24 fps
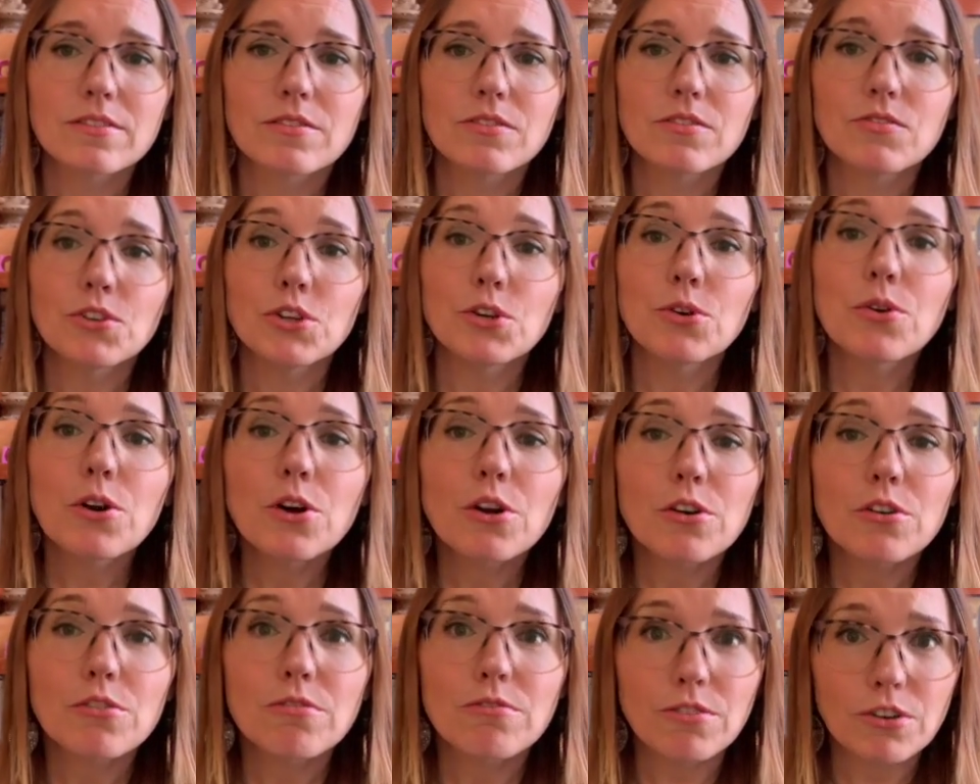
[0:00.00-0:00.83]
You
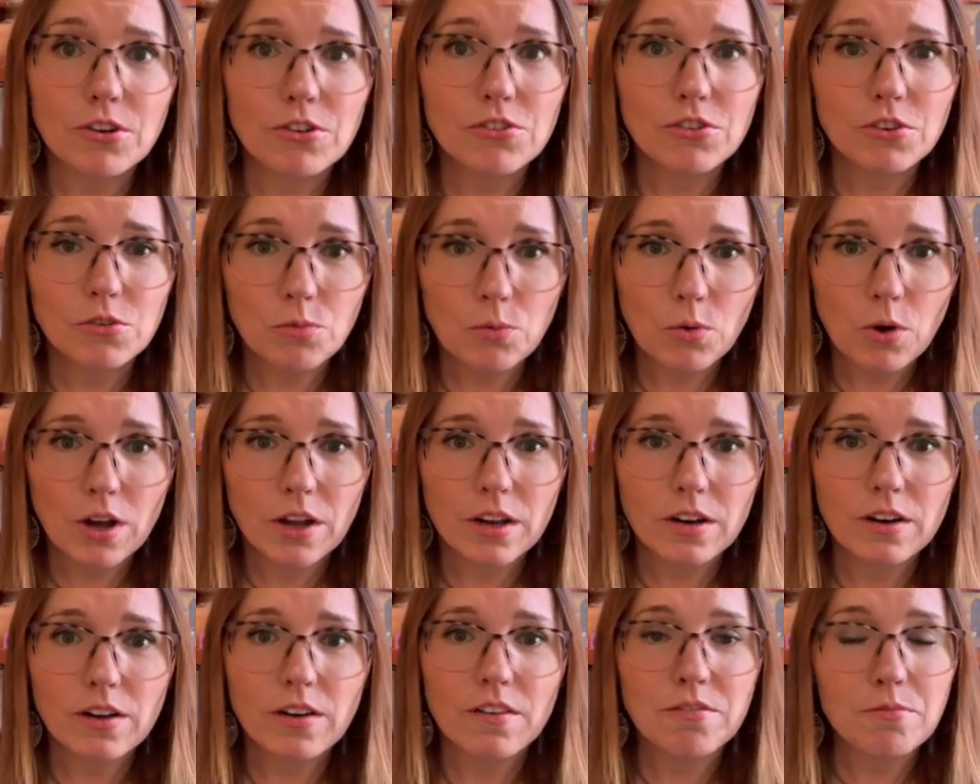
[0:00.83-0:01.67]
heard version 1
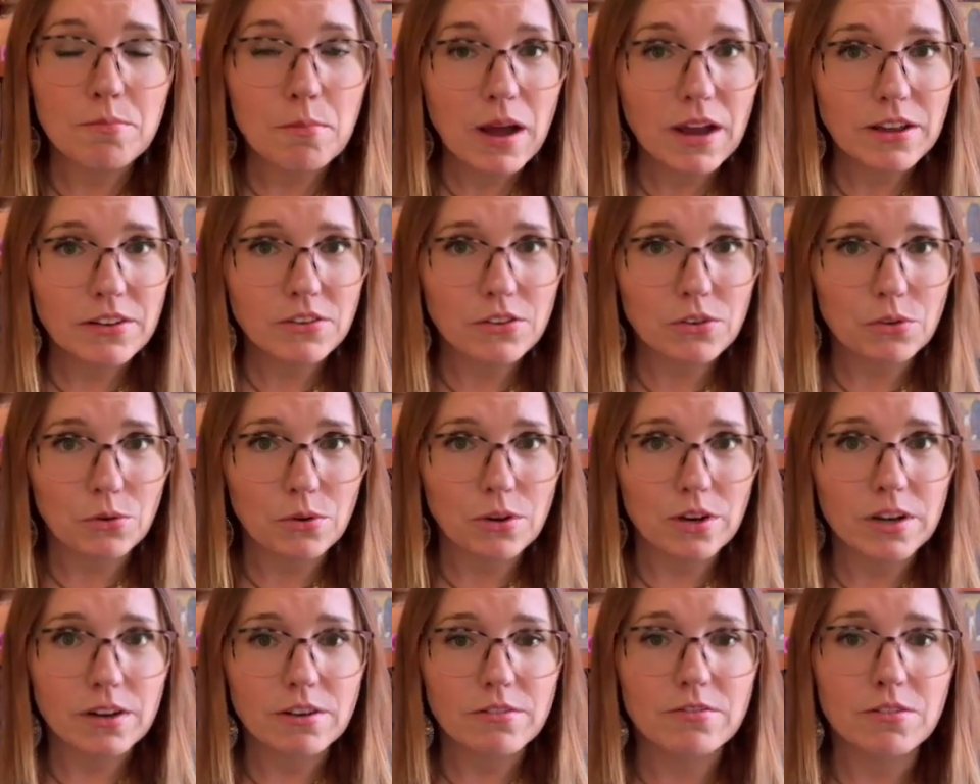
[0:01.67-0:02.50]
of my
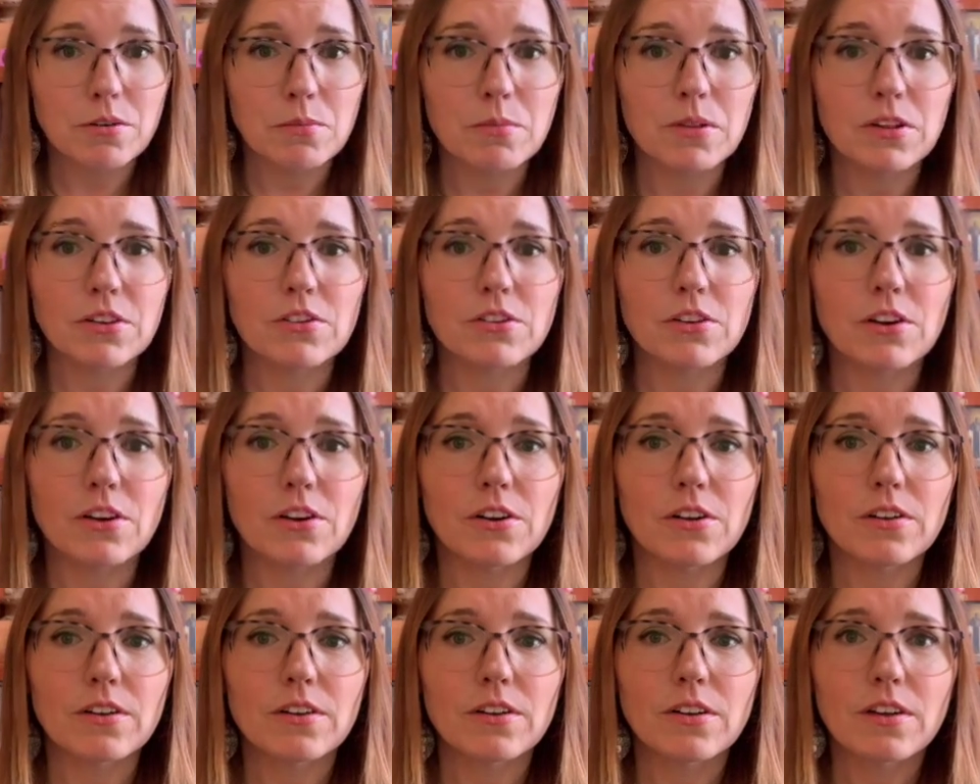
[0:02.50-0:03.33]
story from this
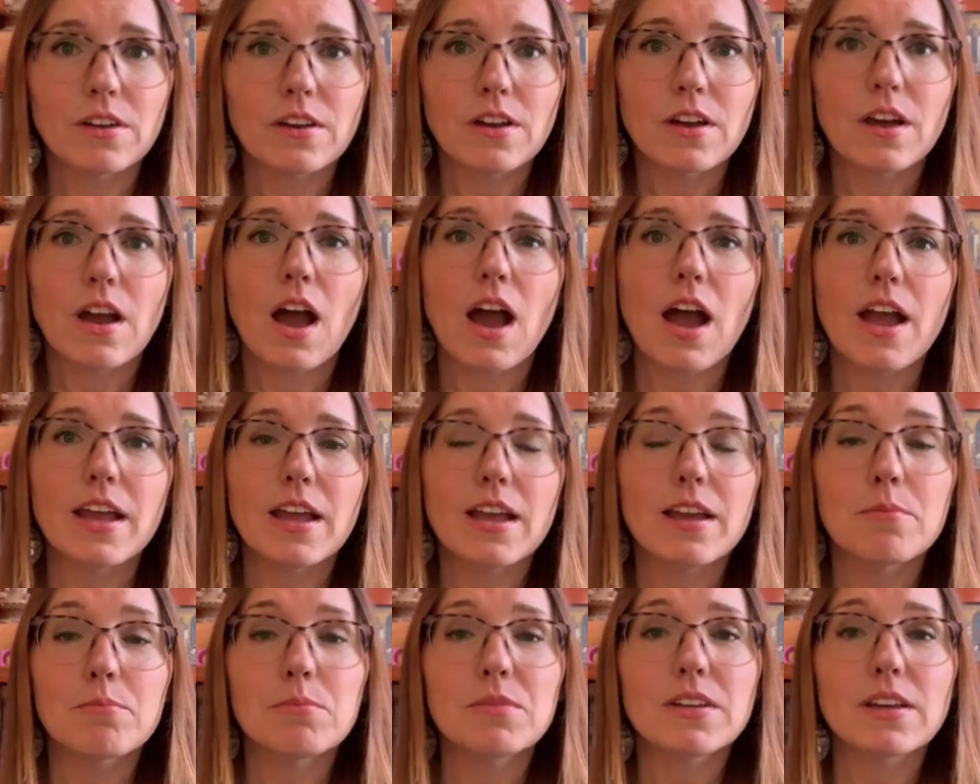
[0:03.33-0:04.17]
year. I
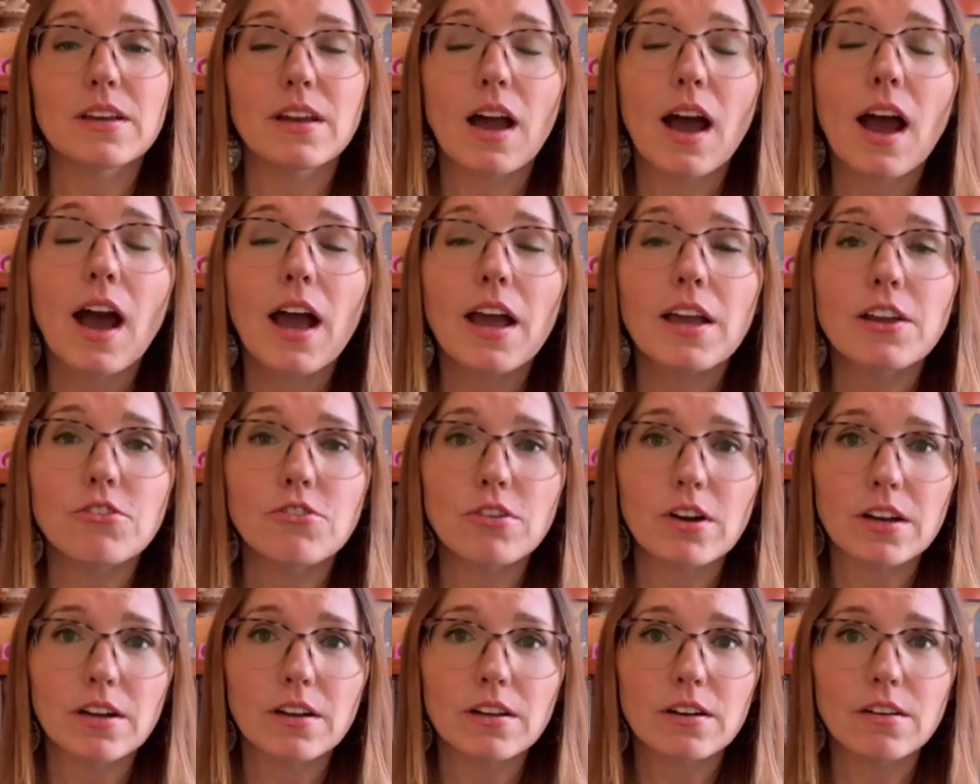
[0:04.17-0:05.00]
am
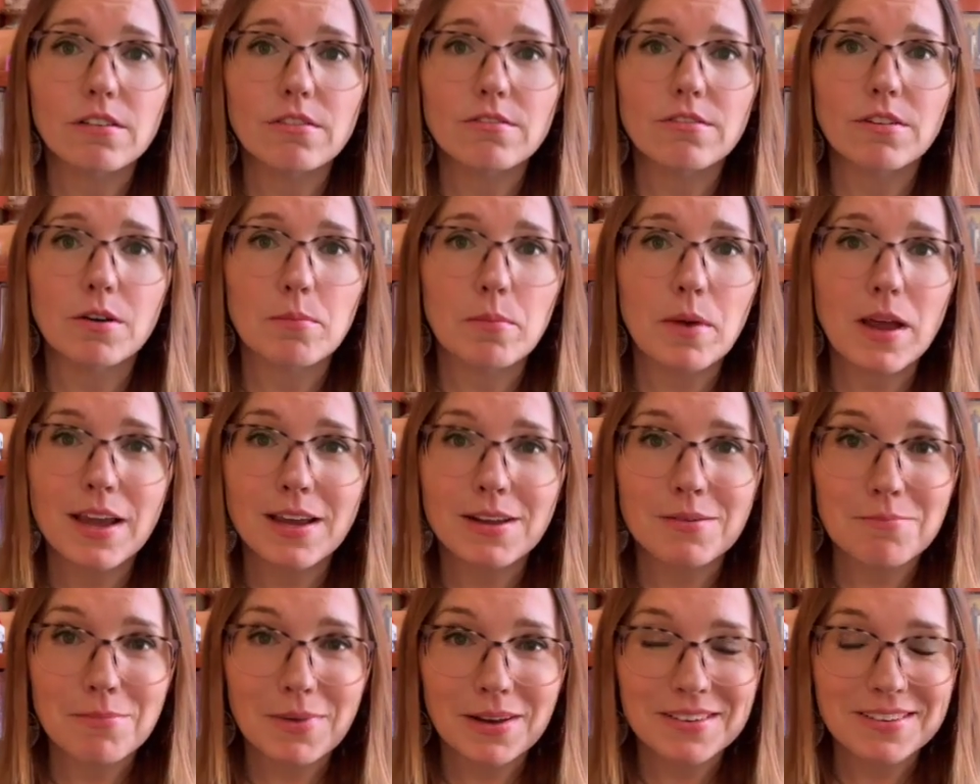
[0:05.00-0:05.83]
dehydrated from 8
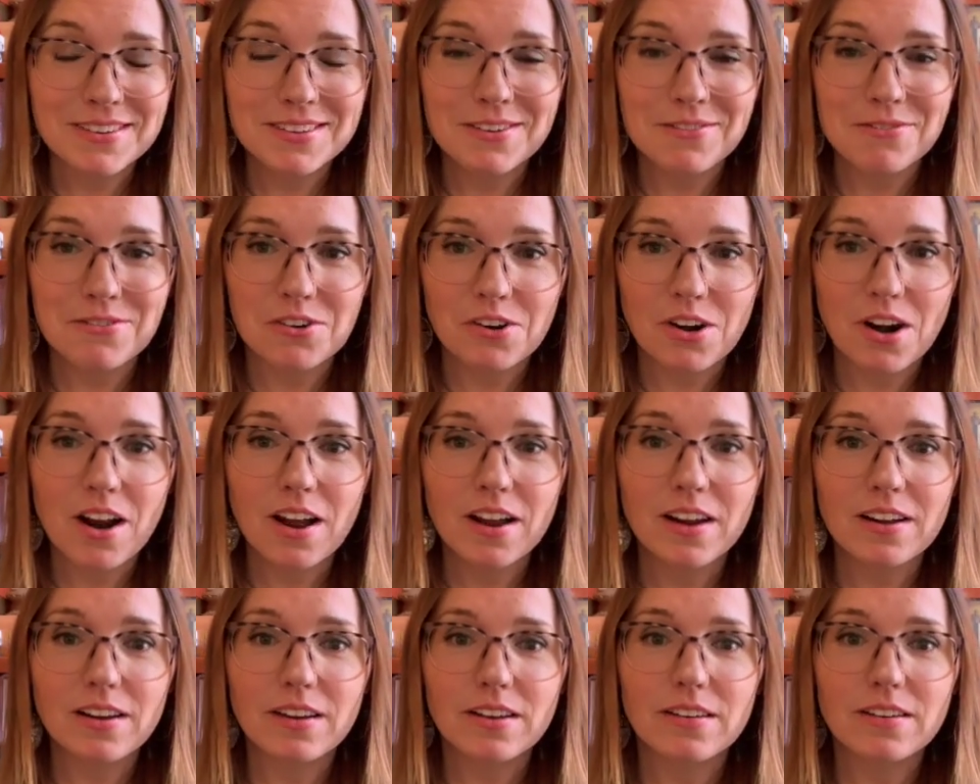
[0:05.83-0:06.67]
months of
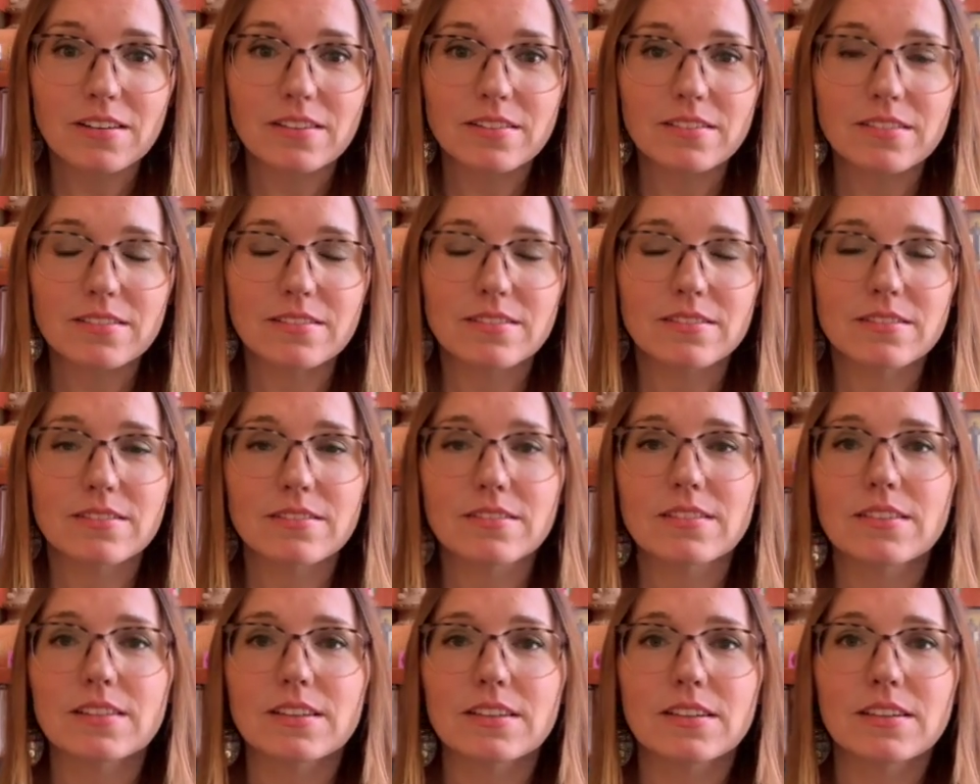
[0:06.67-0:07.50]
crying.
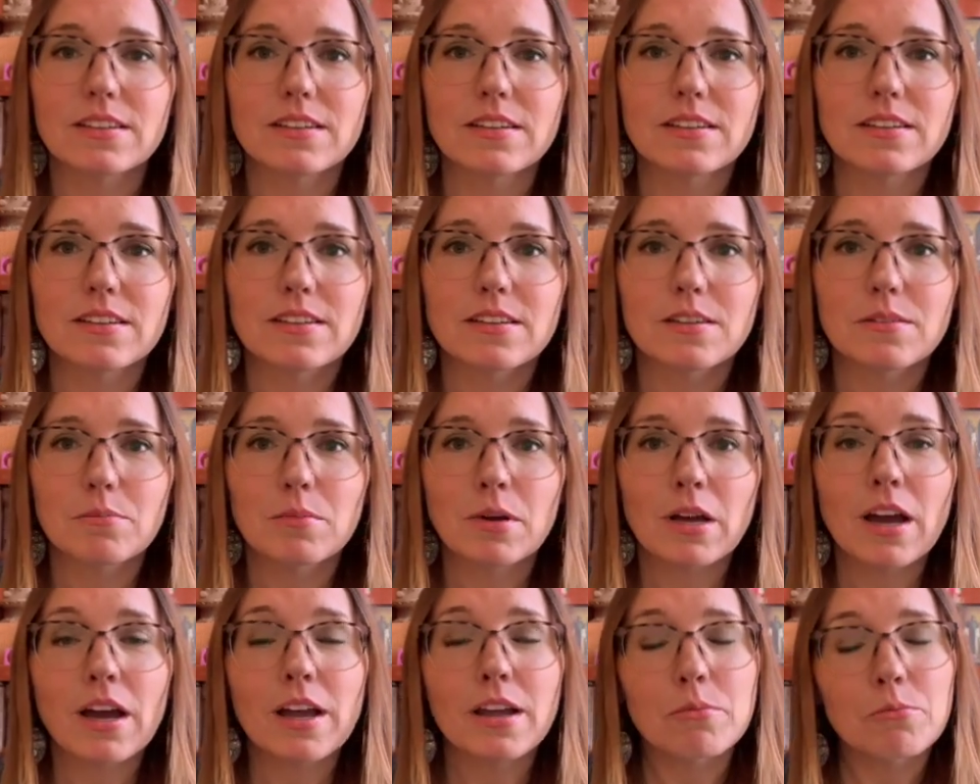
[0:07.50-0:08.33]
But
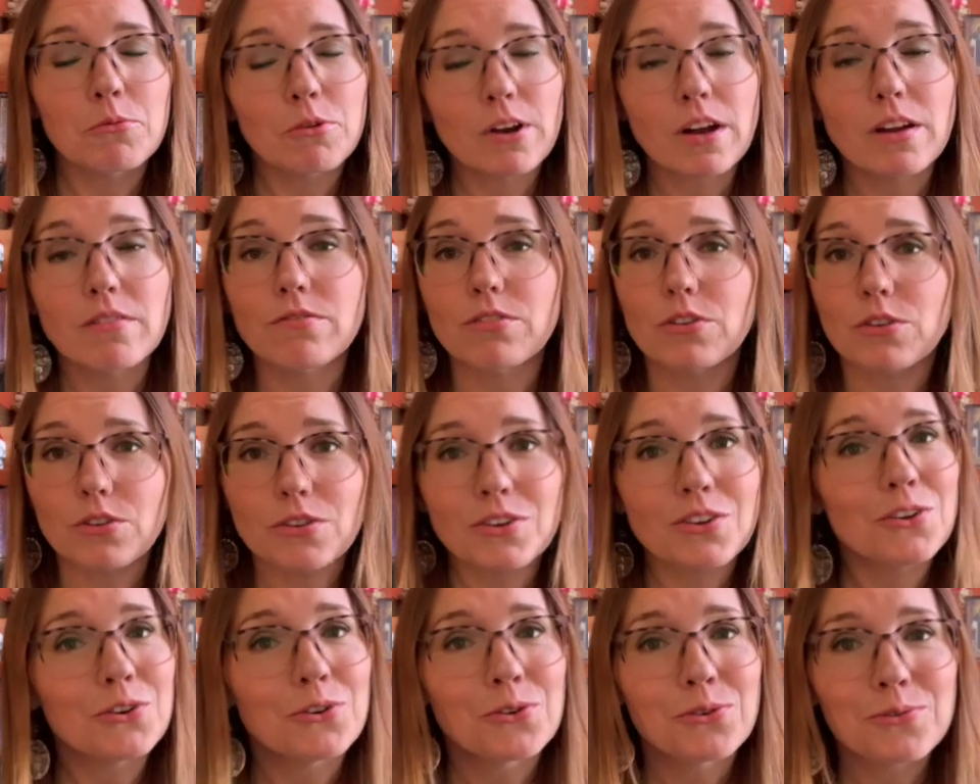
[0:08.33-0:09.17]
I am grateful
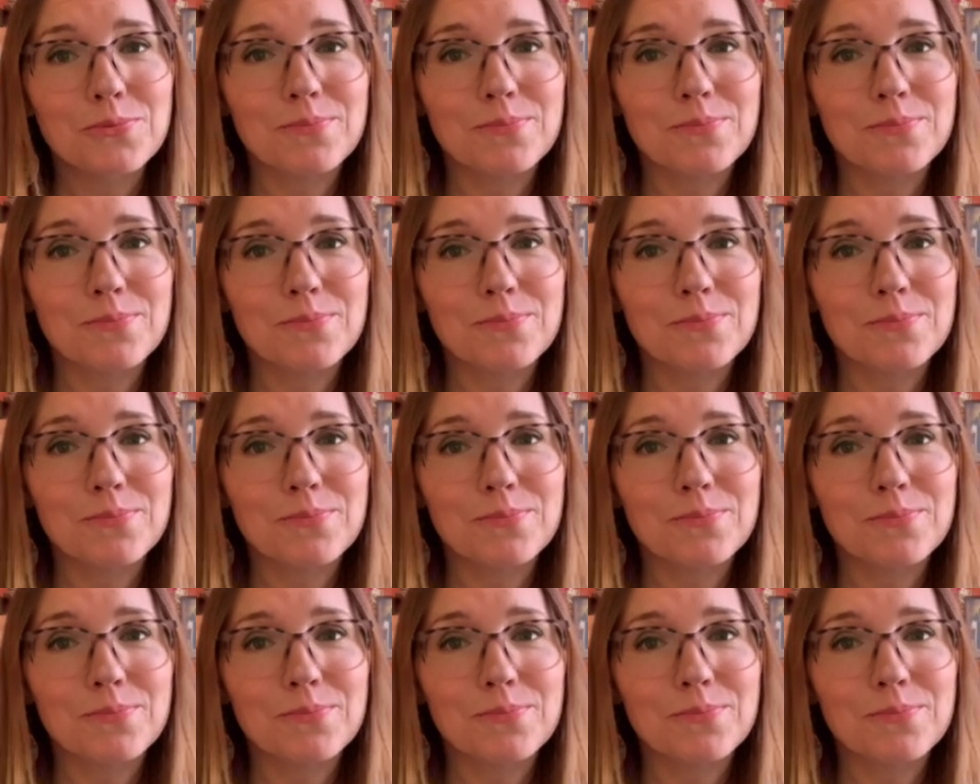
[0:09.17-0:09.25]
too.